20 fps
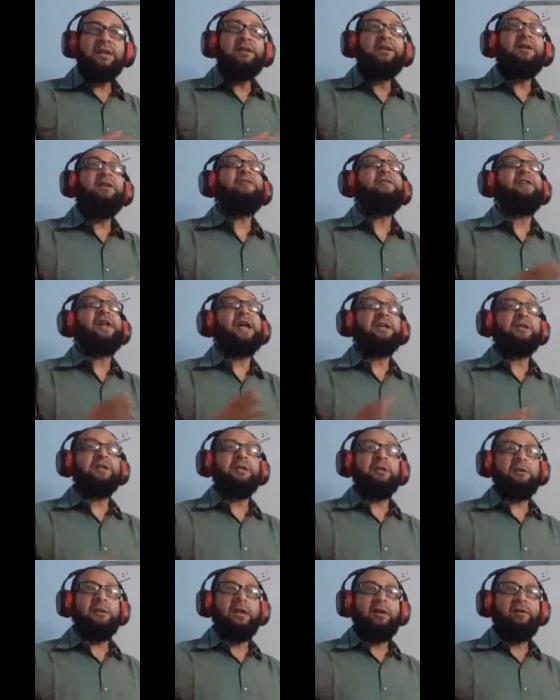It forms the
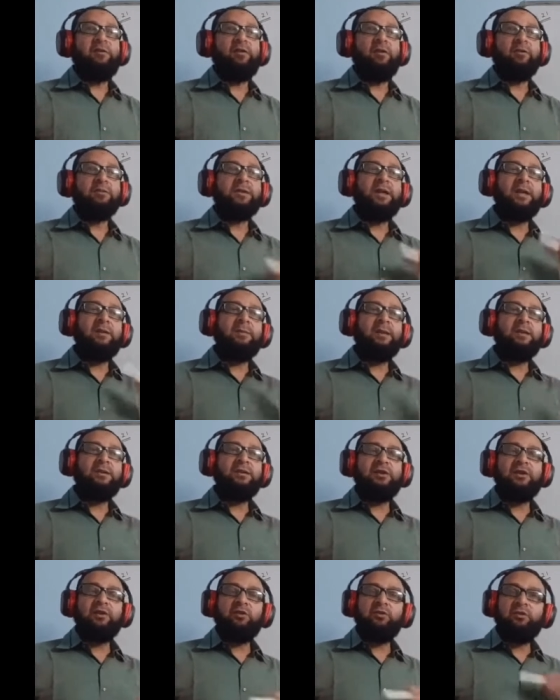image due to refraction
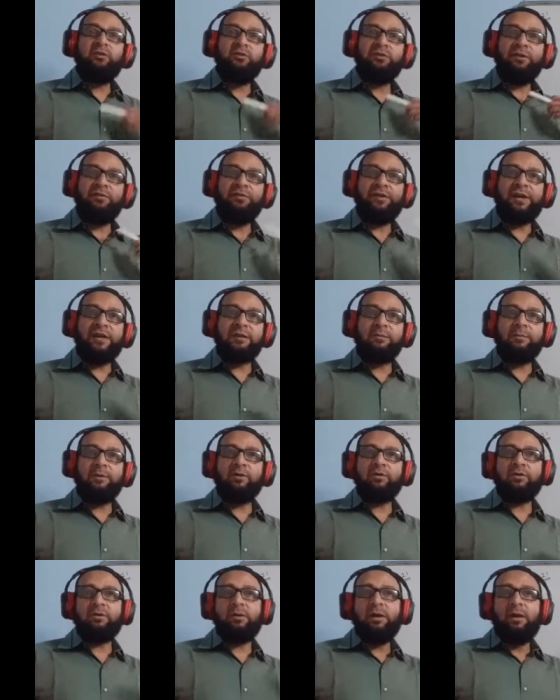because lens is
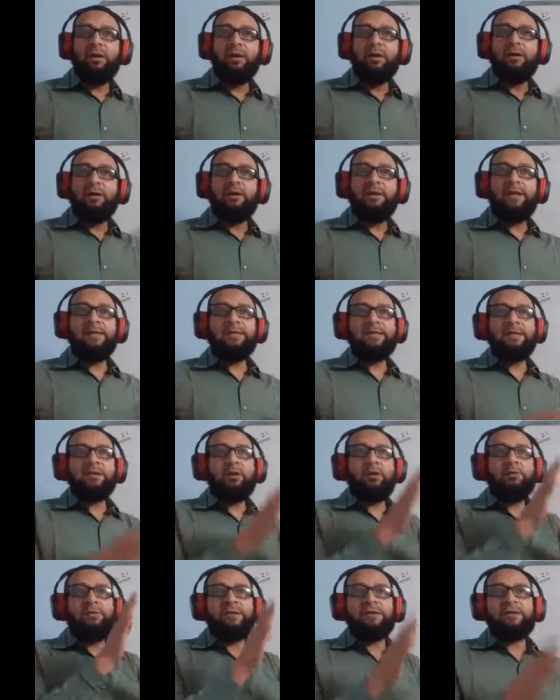always
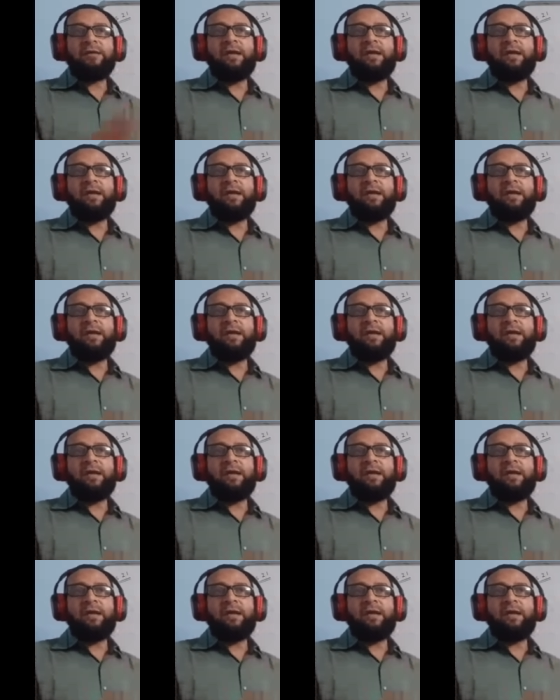transparent.